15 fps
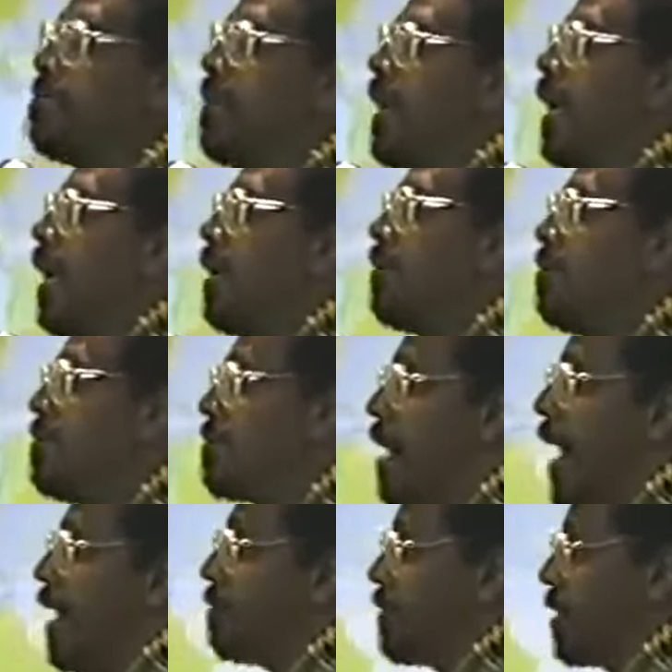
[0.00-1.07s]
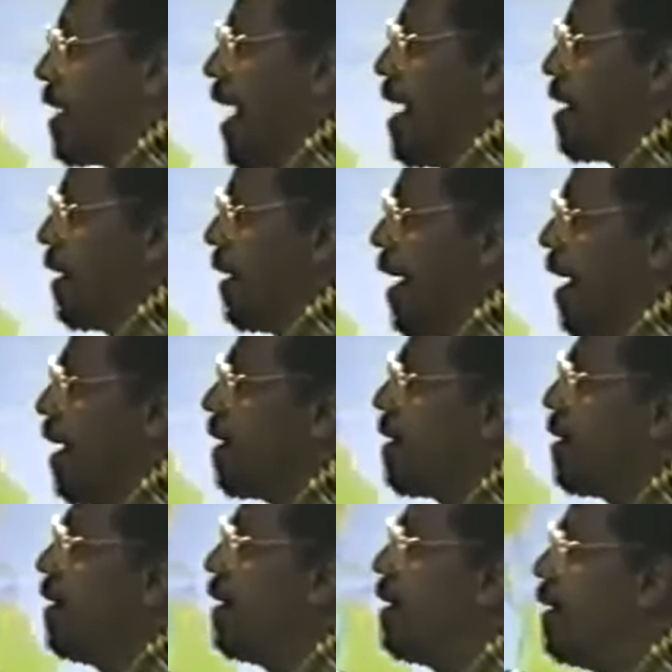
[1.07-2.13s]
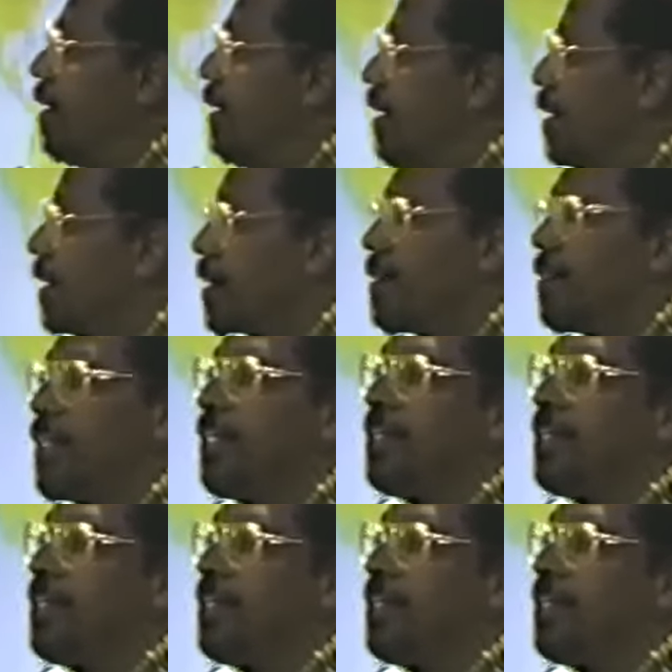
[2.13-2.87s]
that a man who drives a Cadillac is